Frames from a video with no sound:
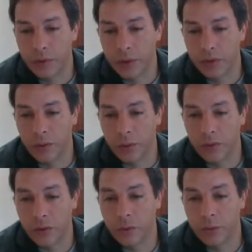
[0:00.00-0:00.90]
probability
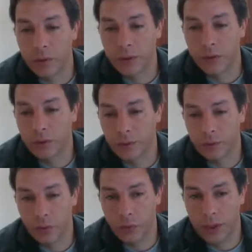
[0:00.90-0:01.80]
of x equals 2,
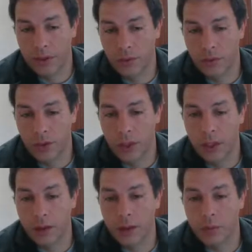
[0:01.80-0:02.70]
probability of 2
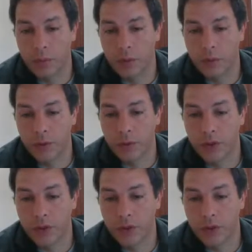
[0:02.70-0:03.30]
landings in A,